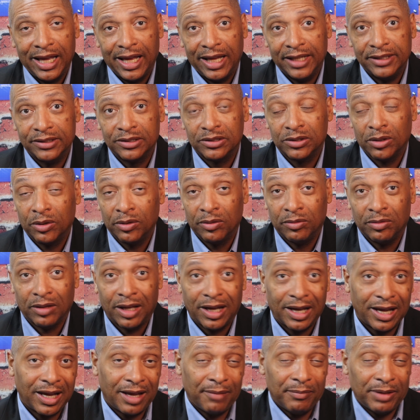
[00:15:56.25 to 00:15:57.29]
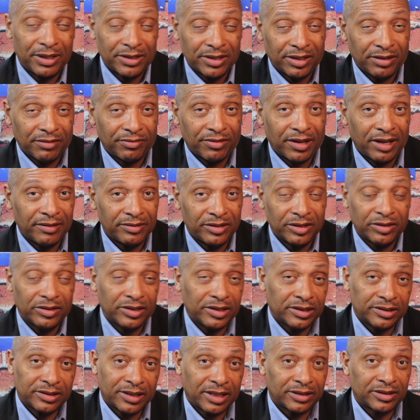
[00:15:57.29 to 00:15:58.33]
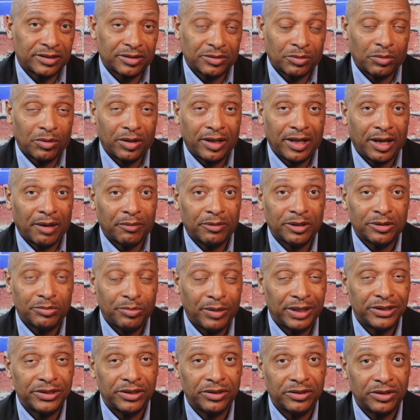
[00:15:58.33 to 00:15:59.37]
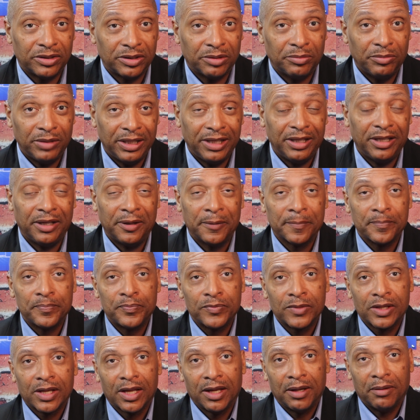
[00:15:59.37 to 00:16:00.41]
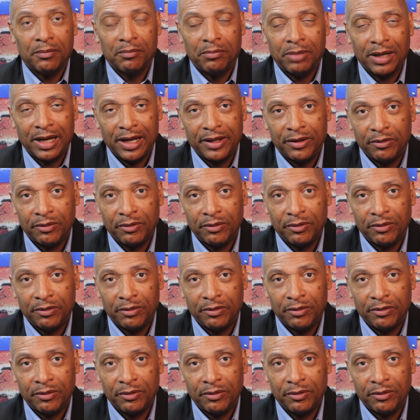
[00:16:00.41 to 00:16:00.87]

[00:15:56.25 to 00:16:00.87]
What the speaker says: And so I mentioned the 5-2 because that's the one that was mentioned to me by